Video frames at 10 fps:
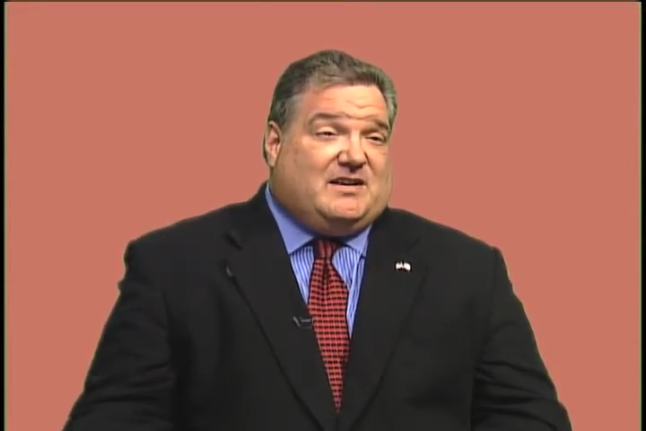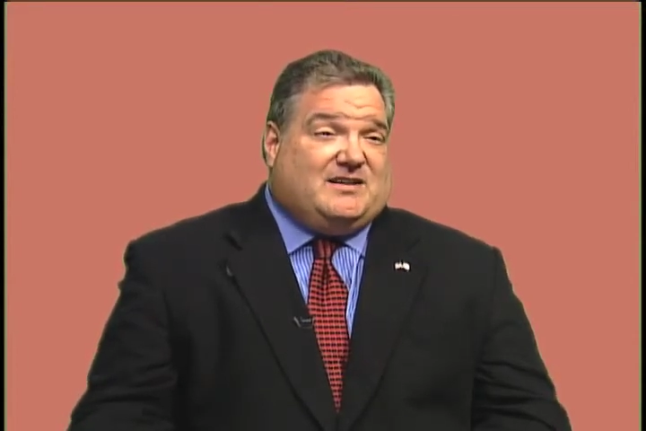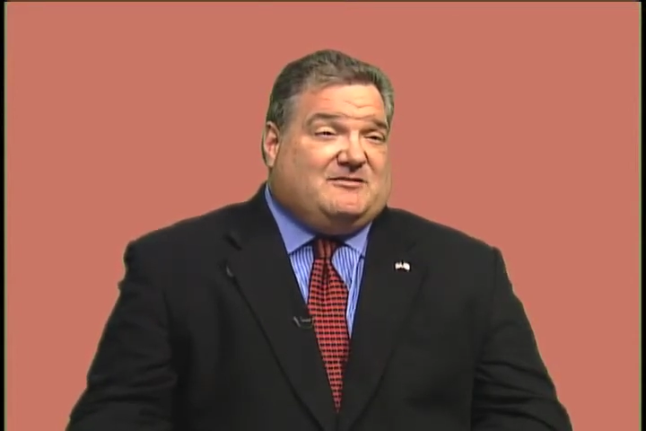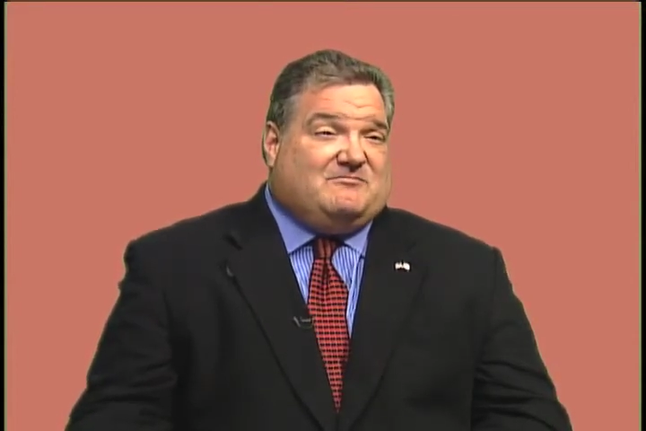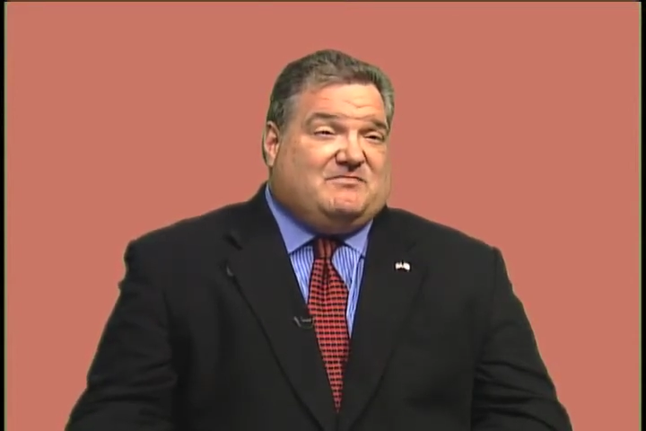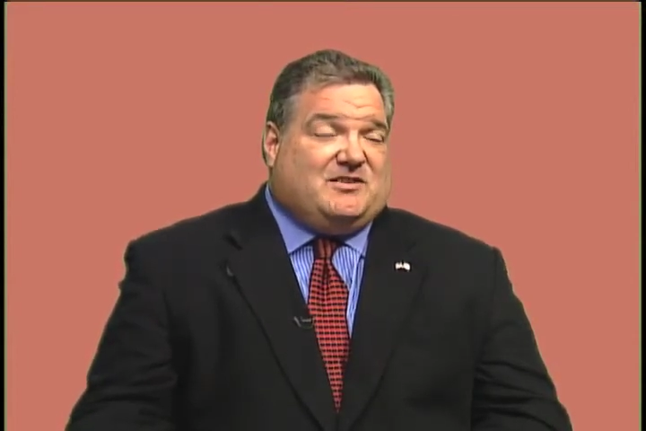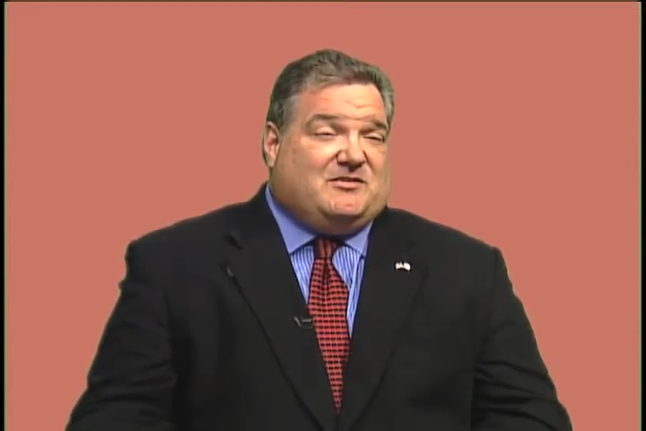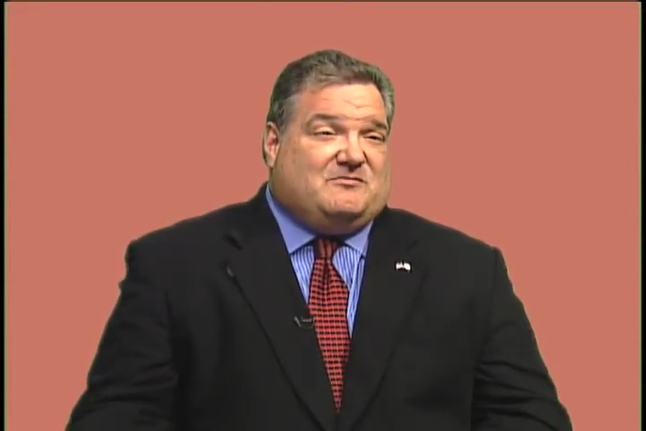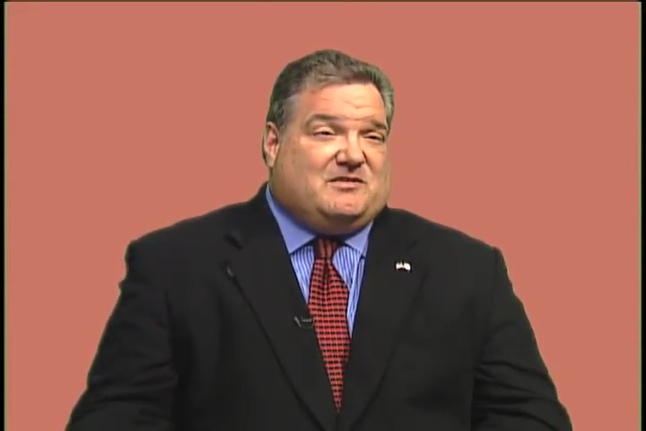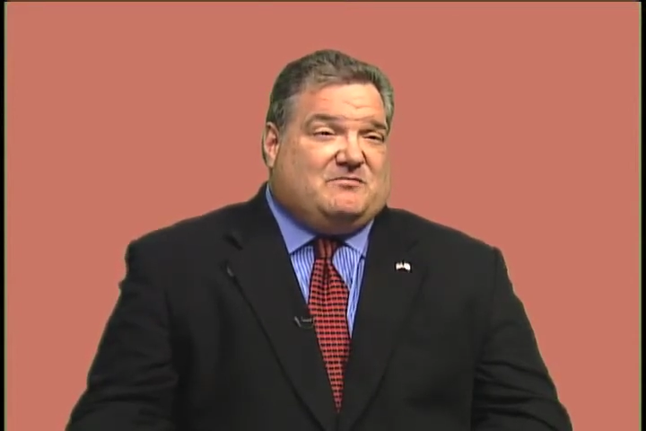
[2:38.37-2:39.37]

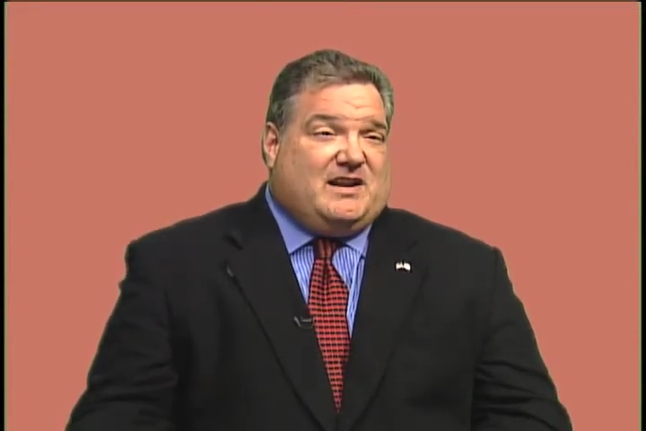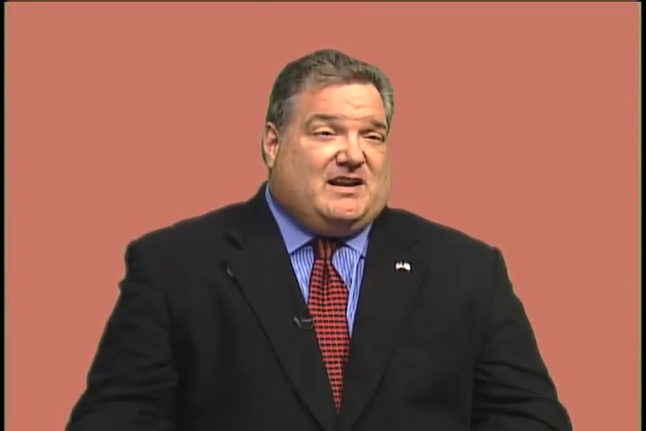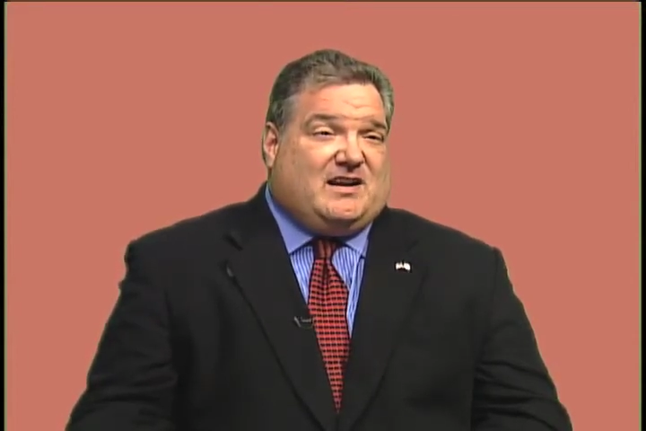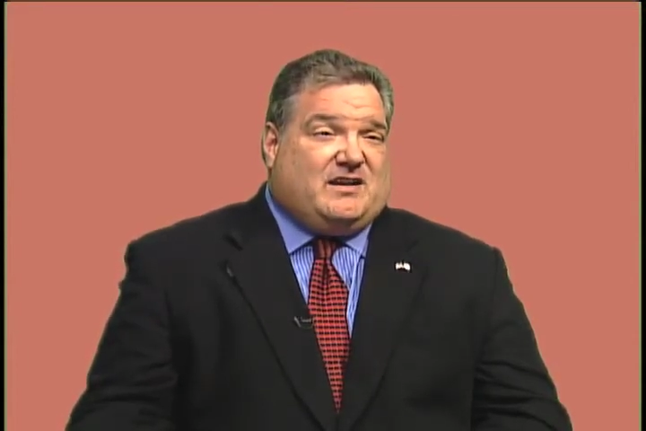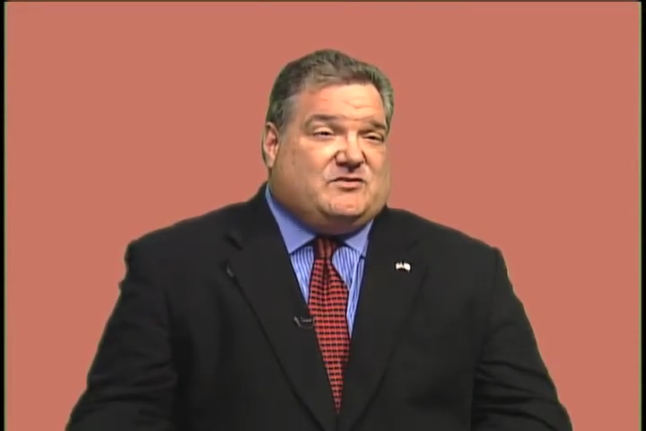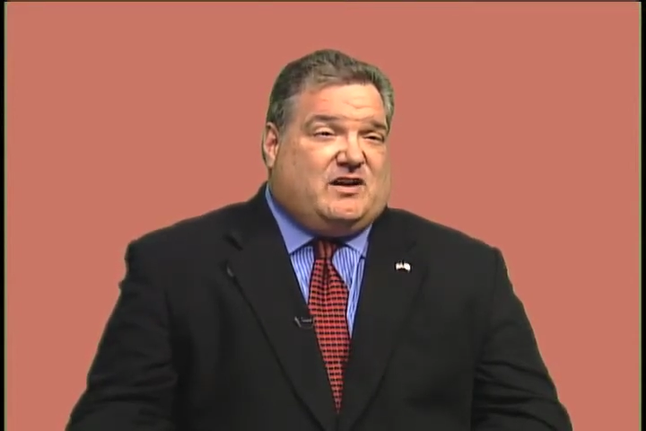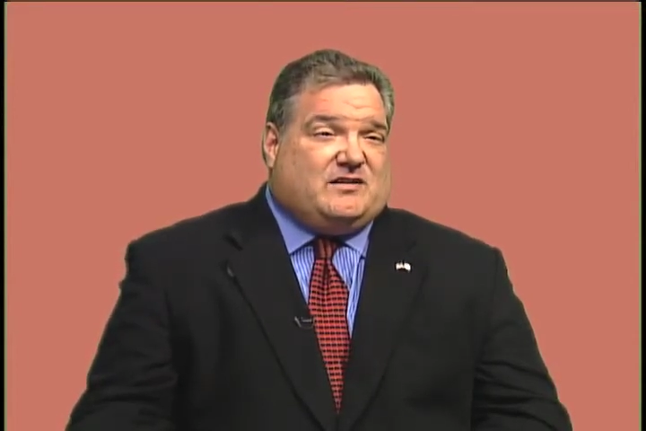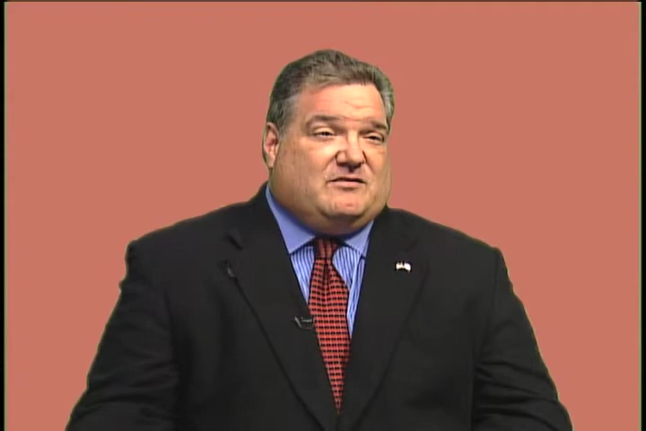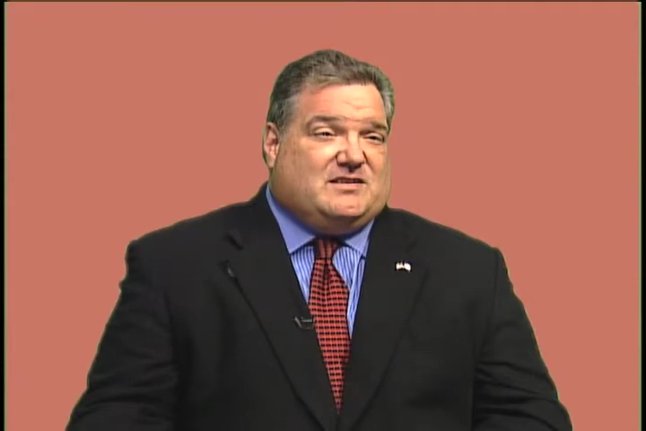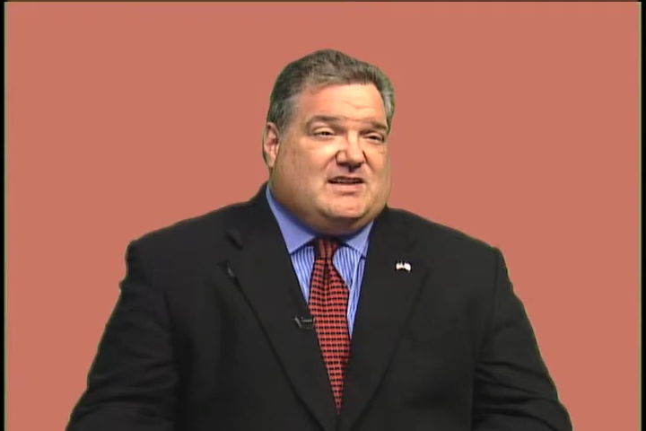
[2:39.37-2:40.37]
a painting
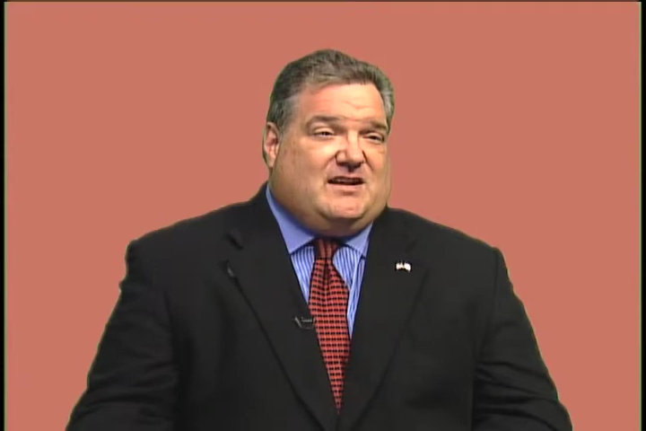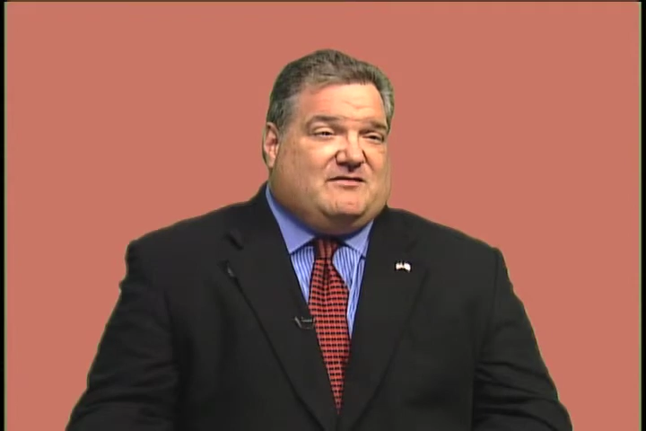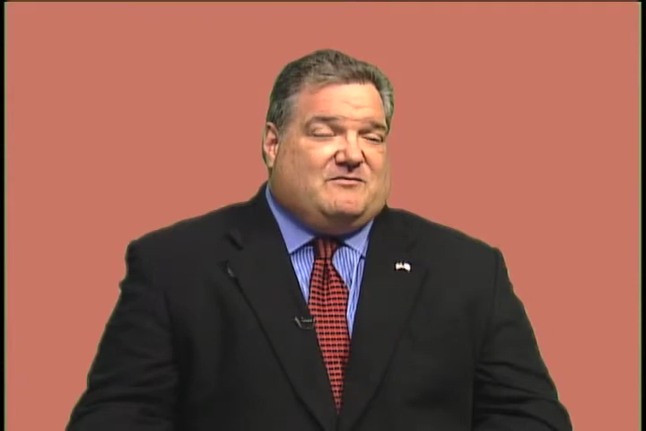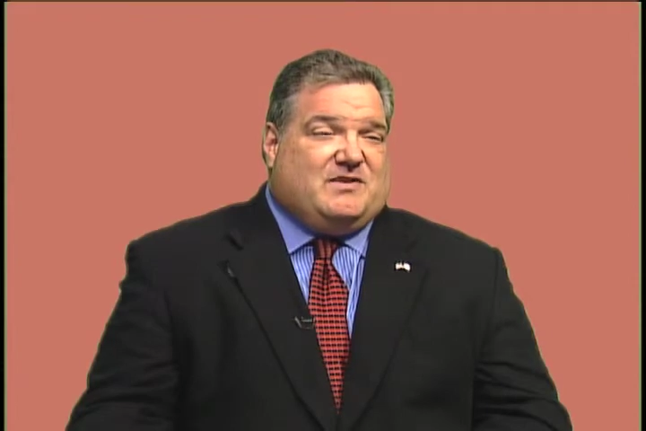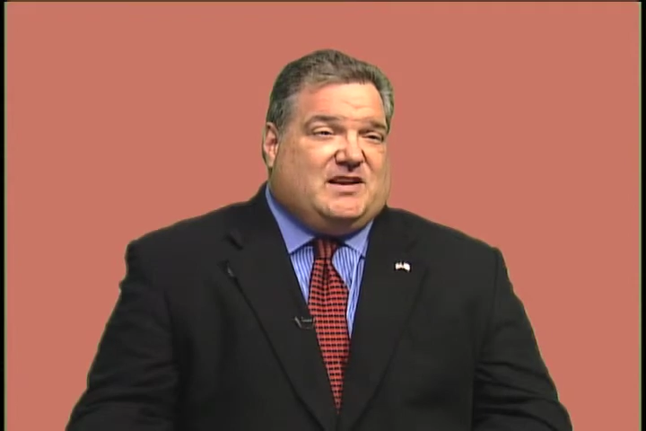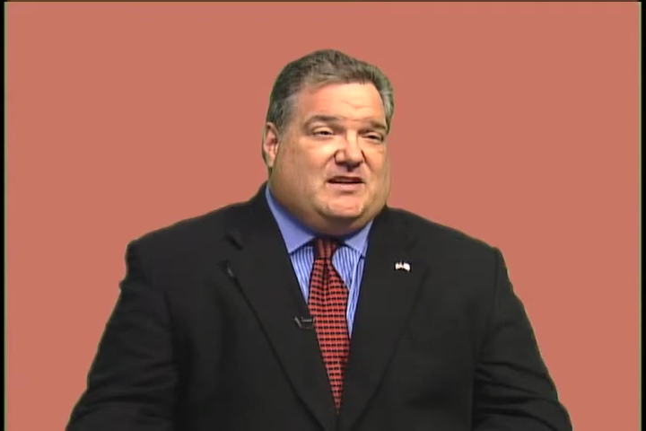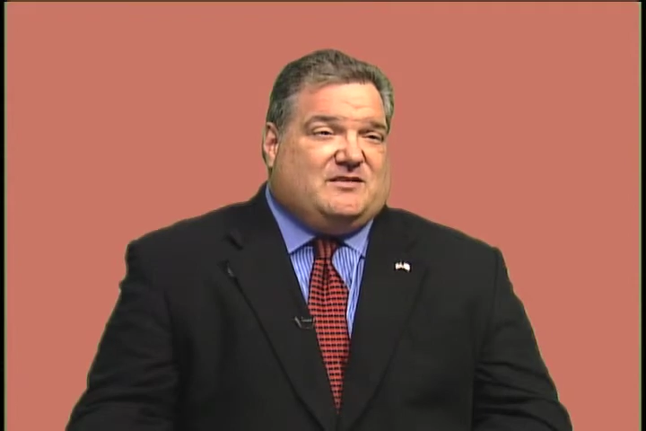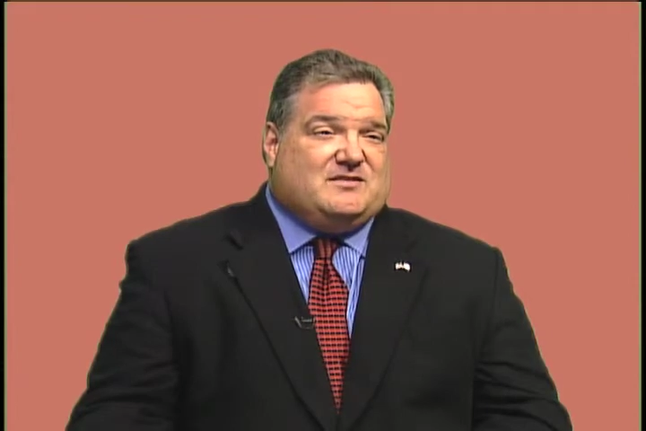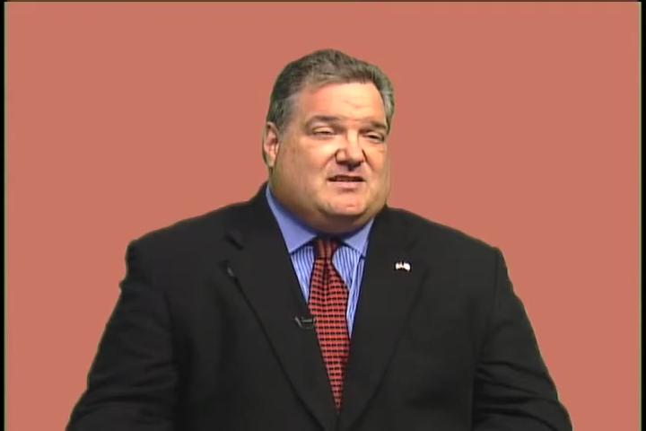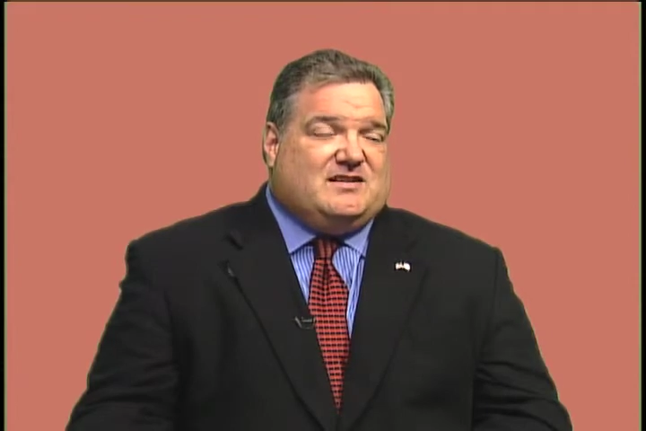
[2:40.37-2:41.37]
contractor in town for many
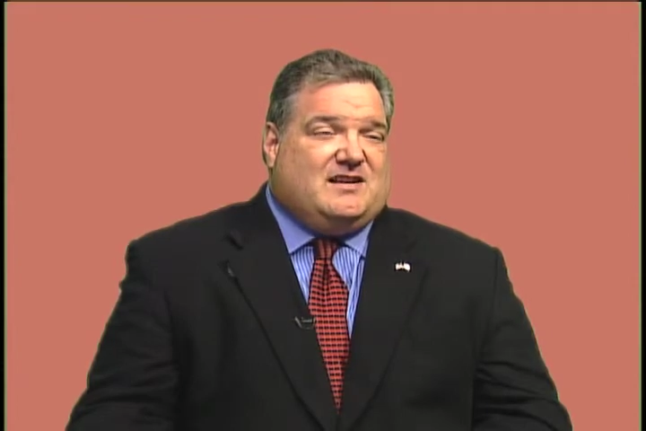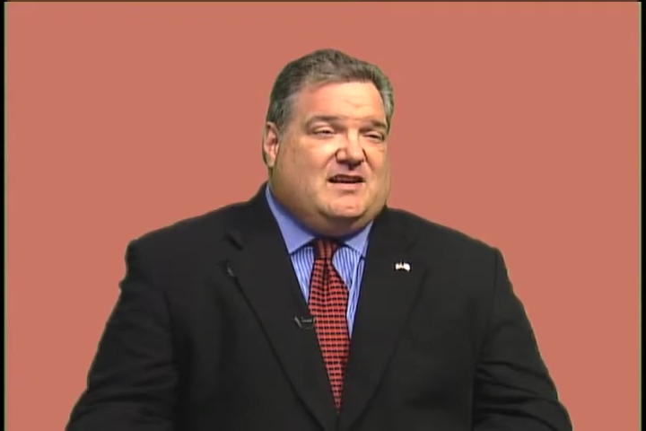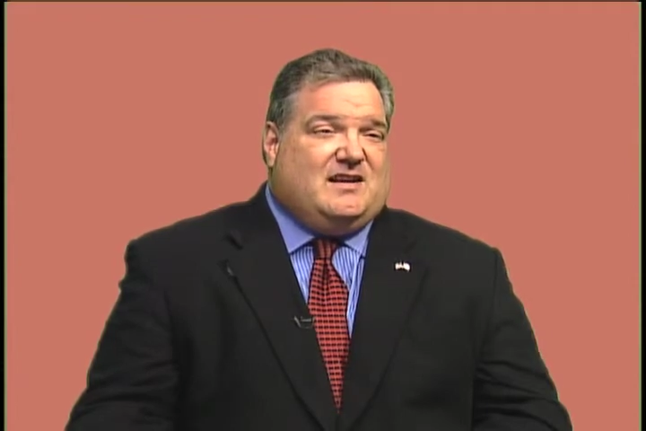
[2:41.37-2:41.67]
years.